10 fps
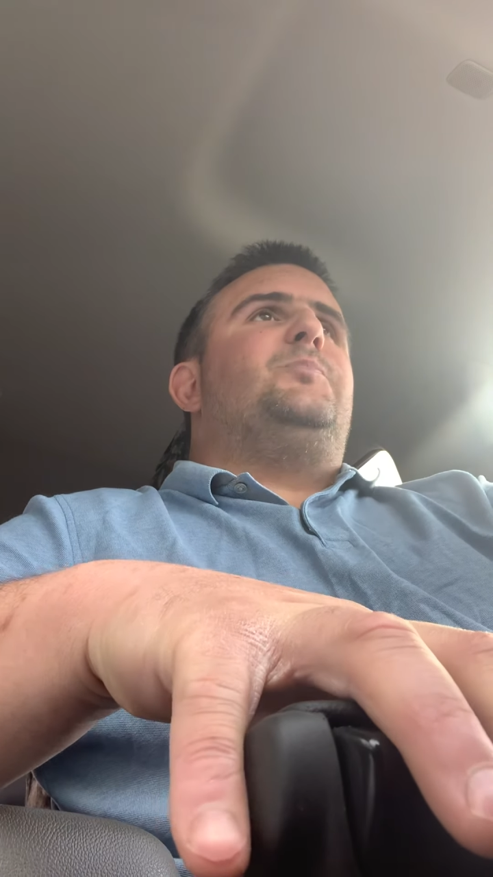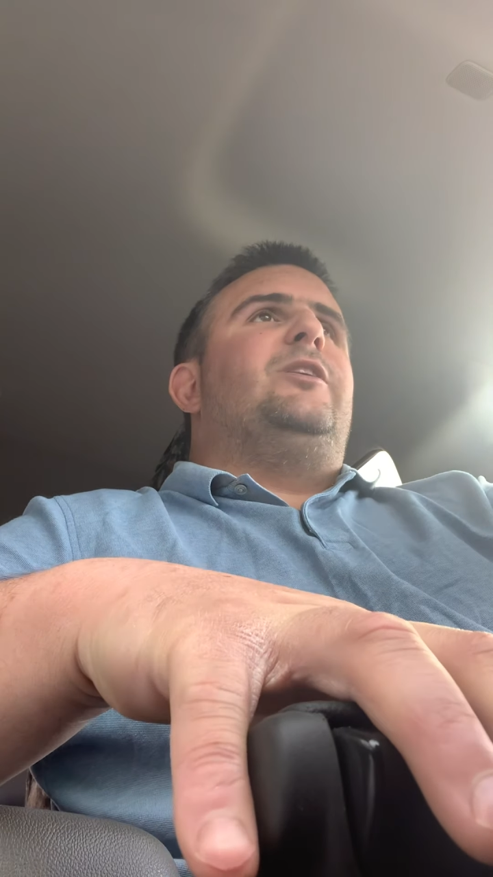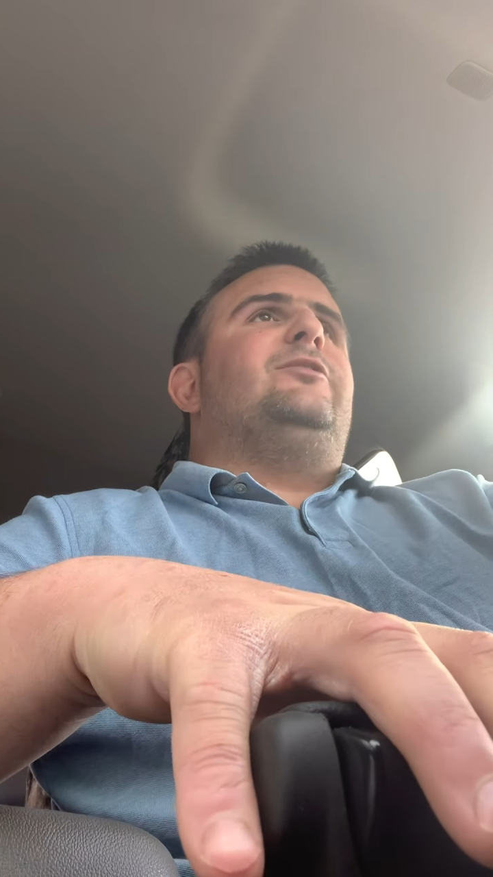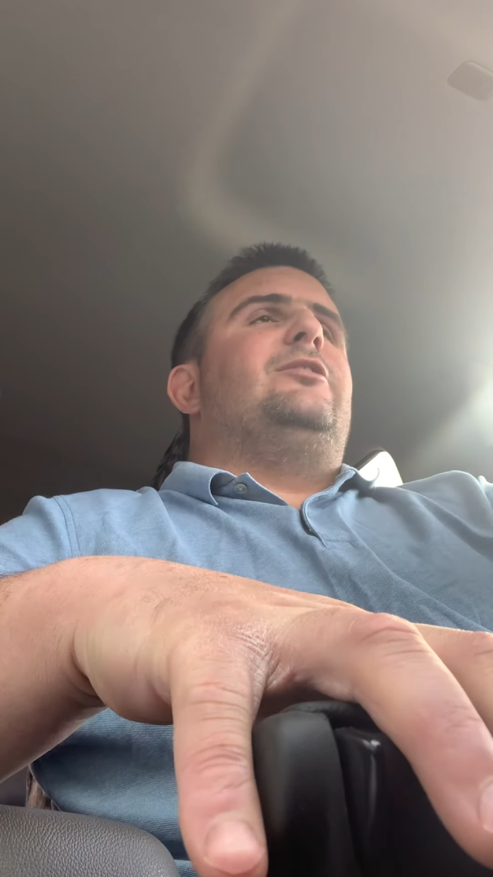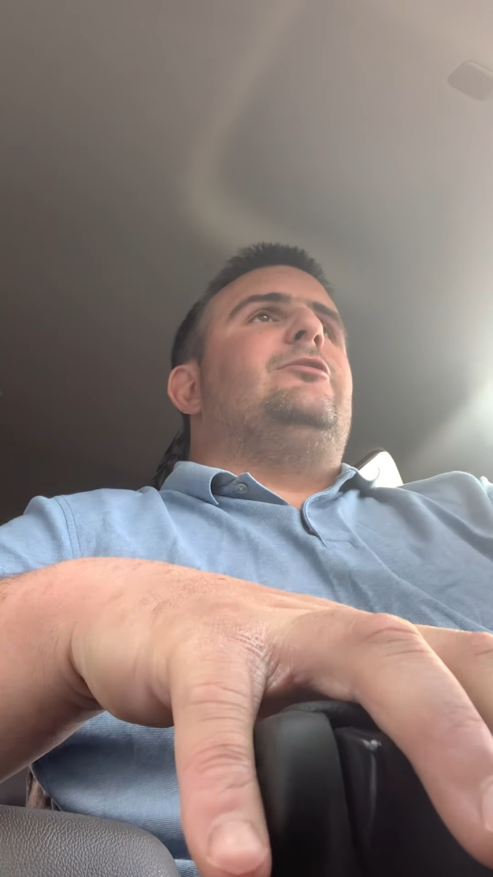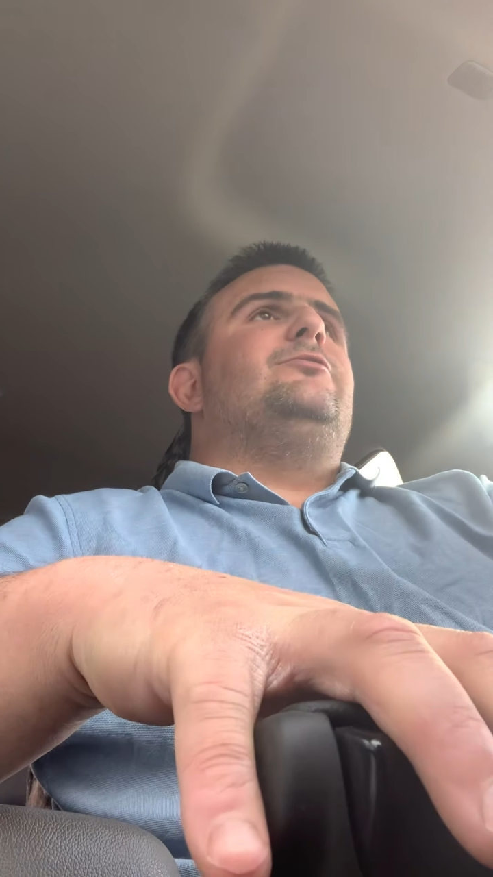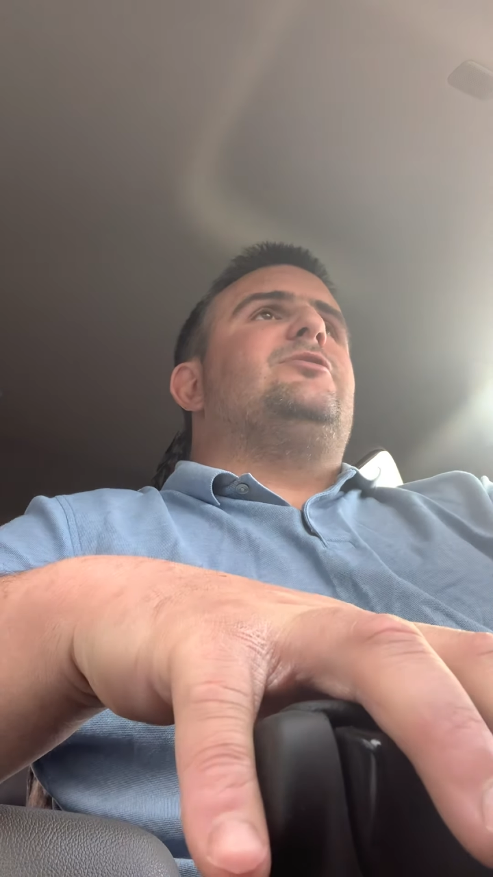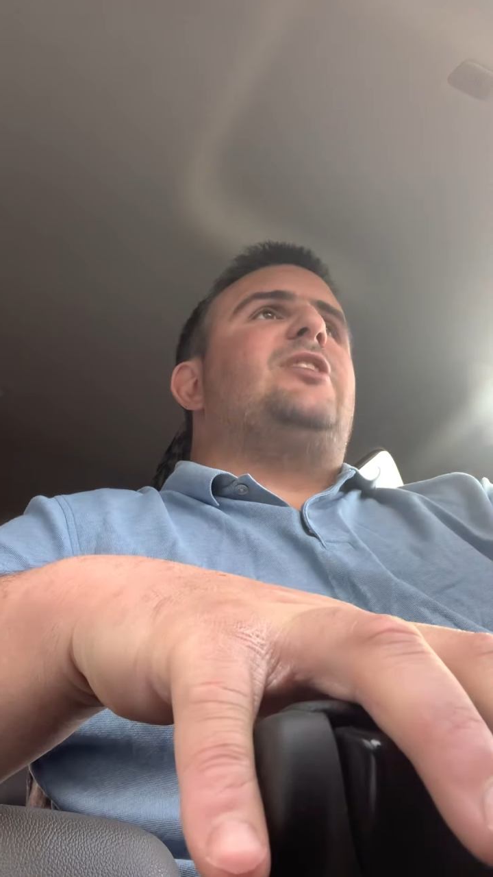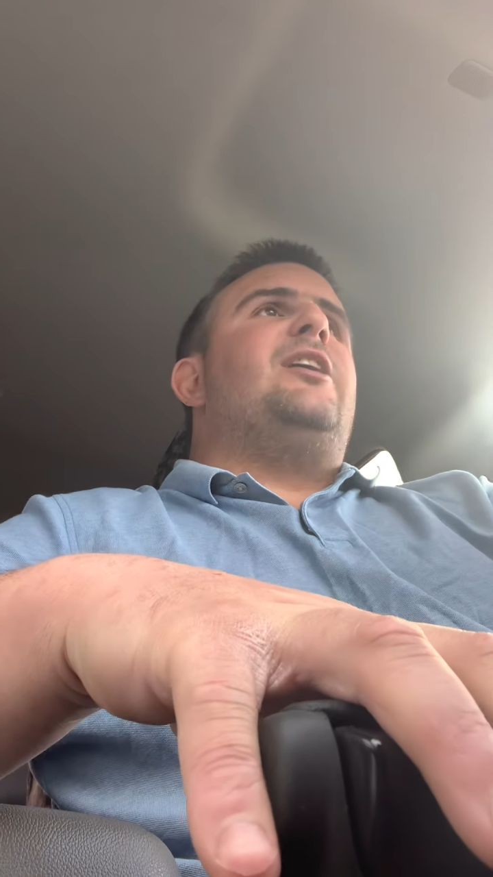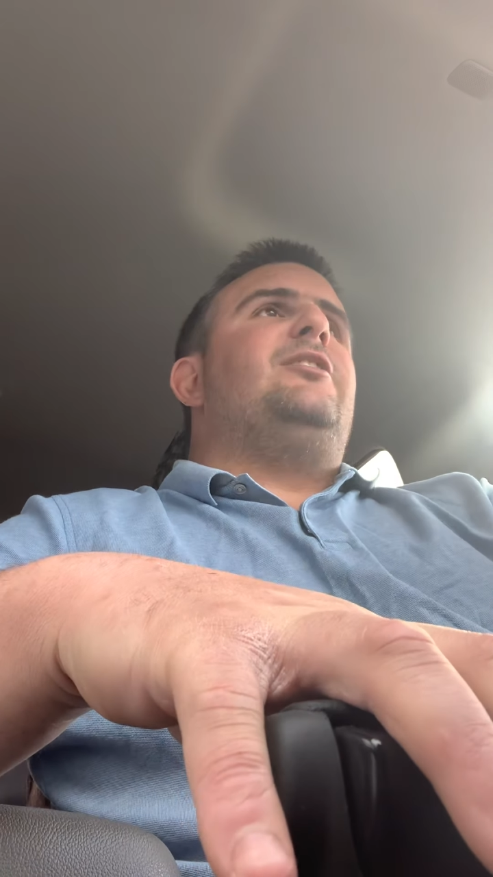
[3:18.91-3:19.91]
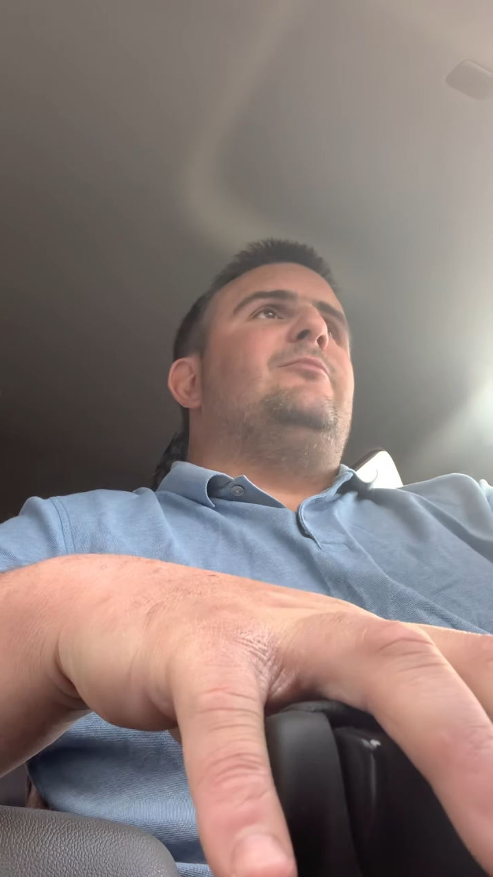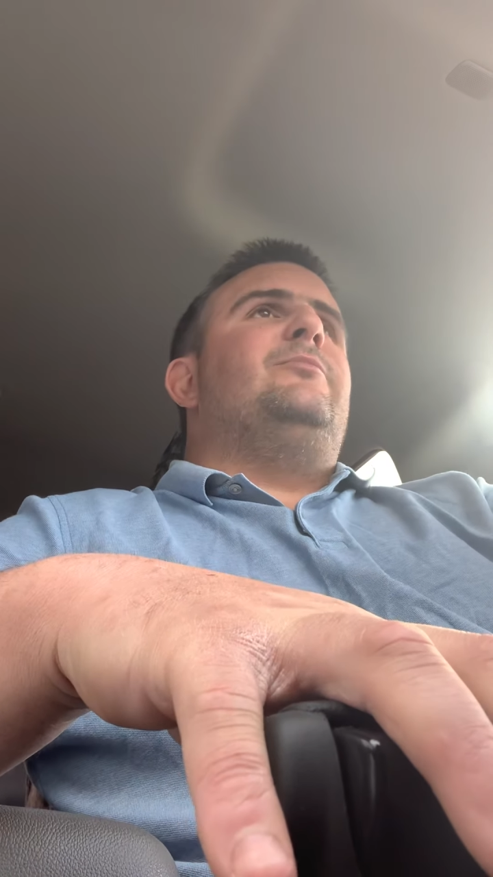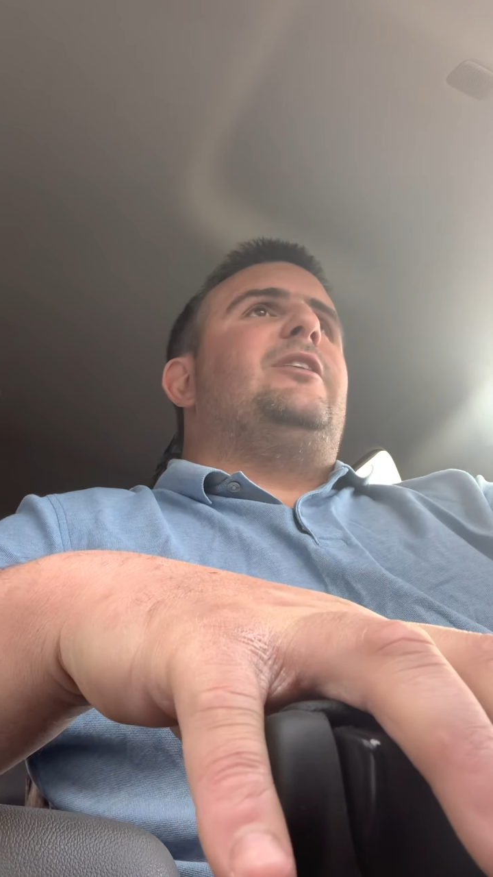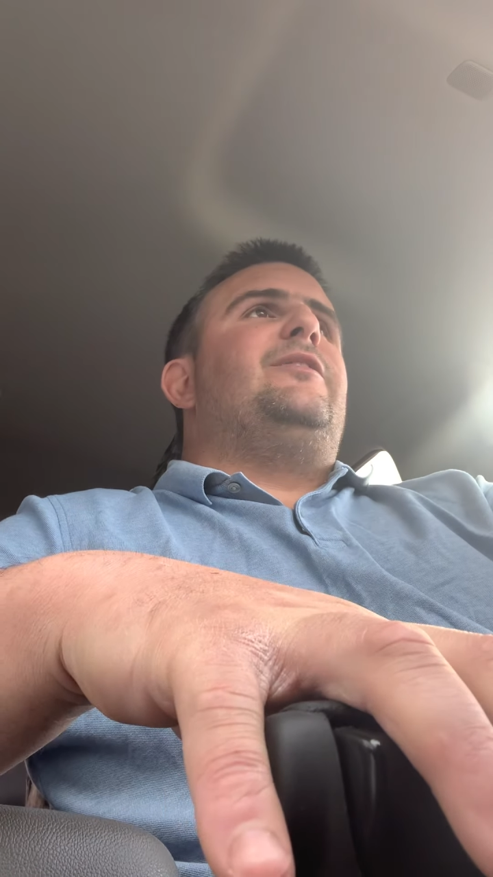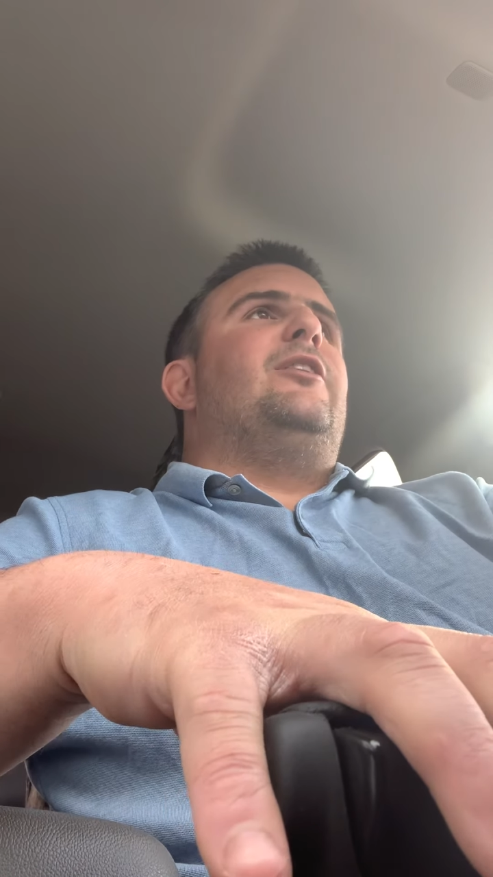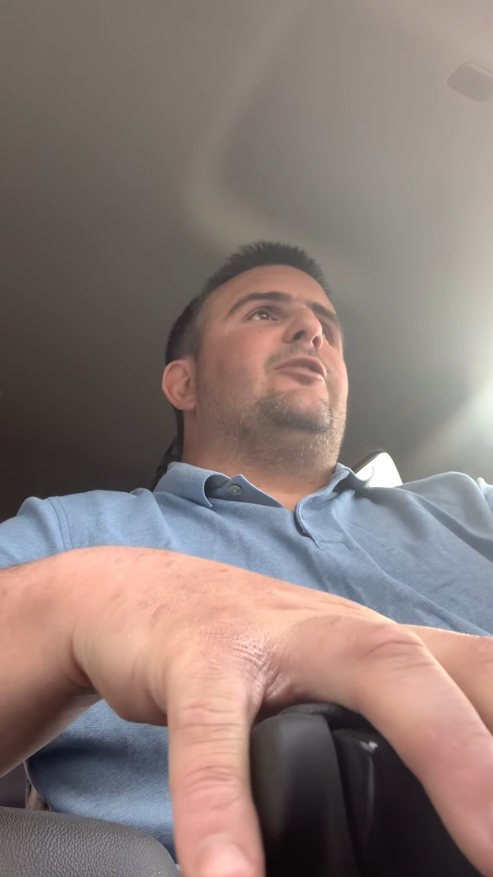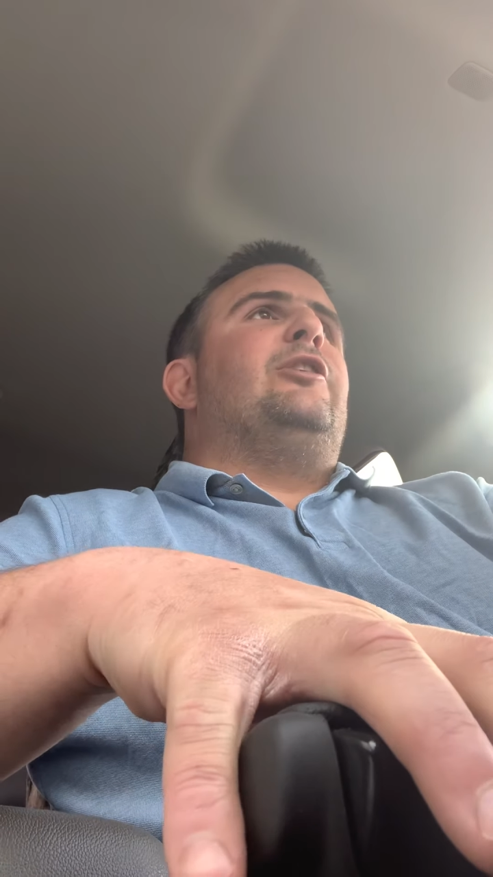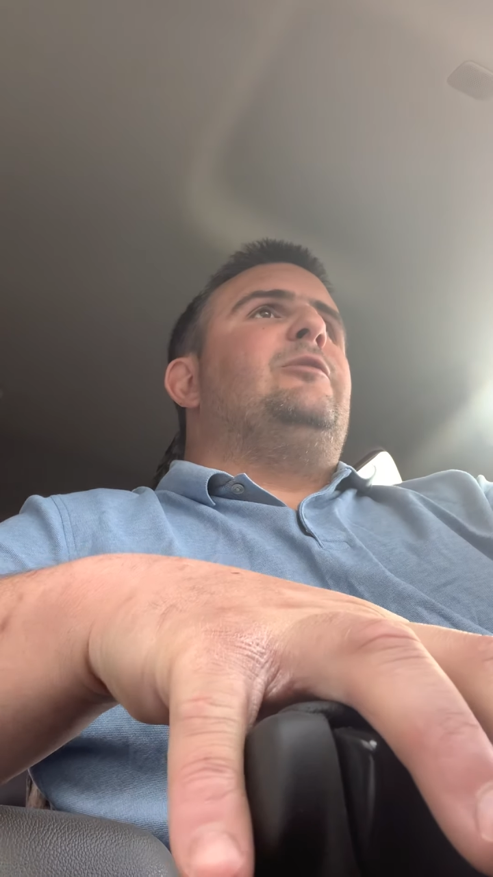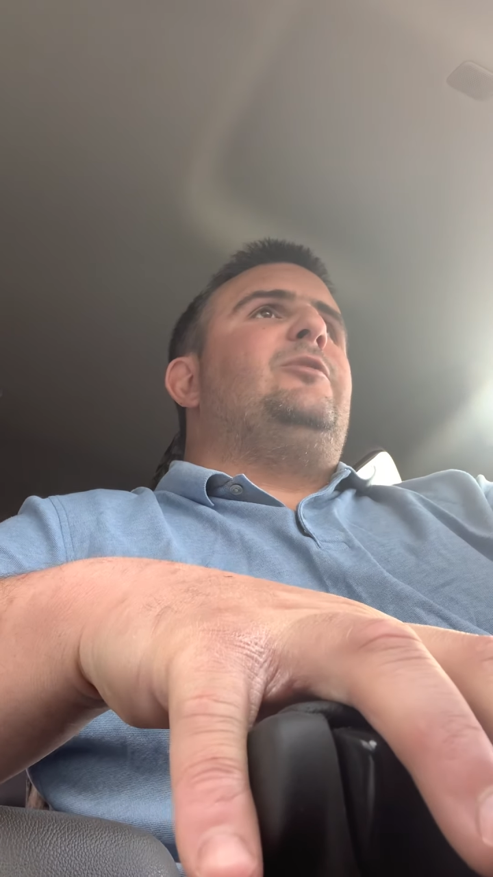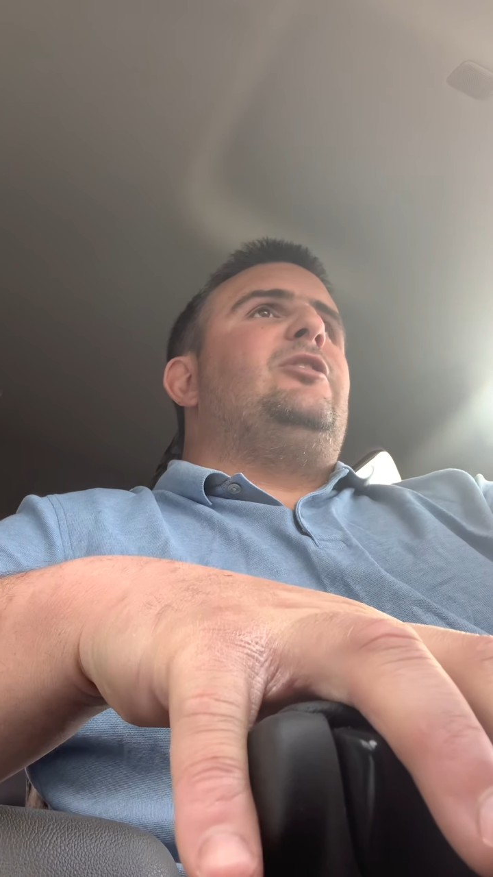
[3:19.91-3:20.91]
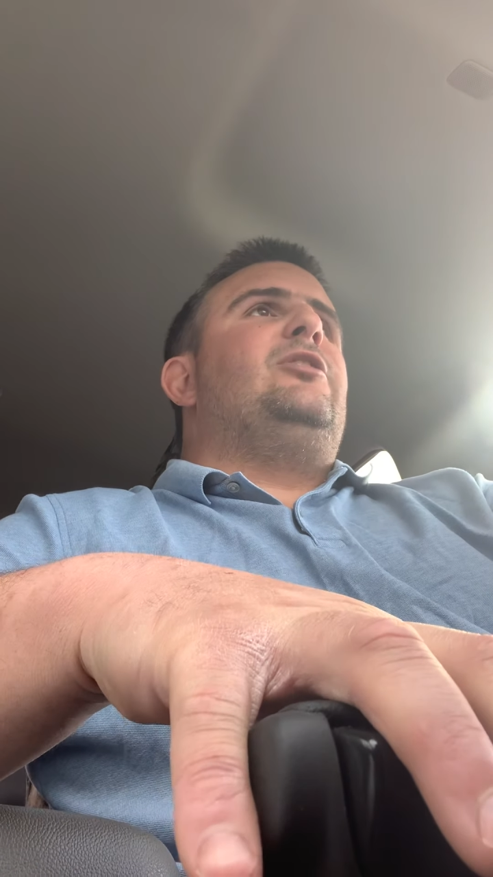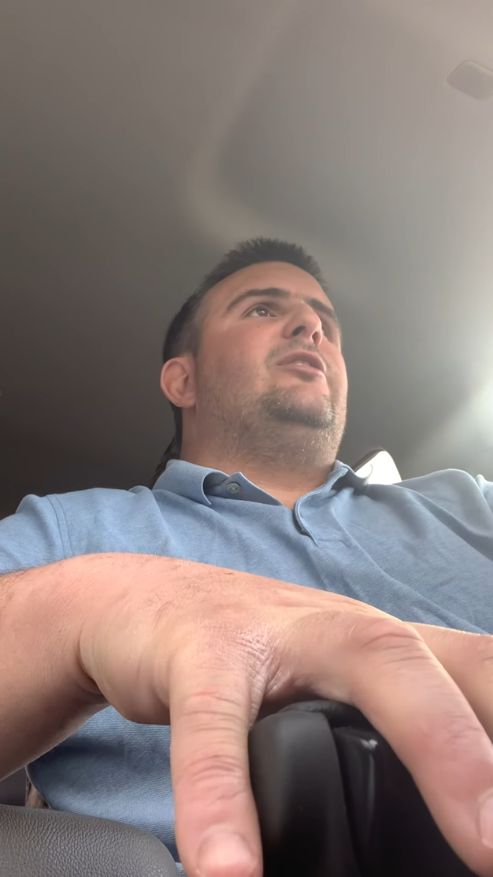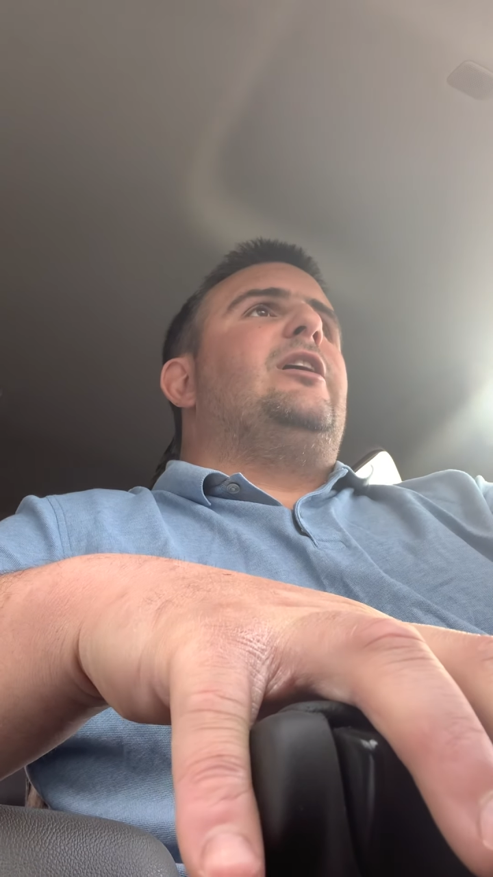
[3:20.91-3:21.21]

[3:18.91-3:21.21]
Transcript: built a new stadium, and they're going to be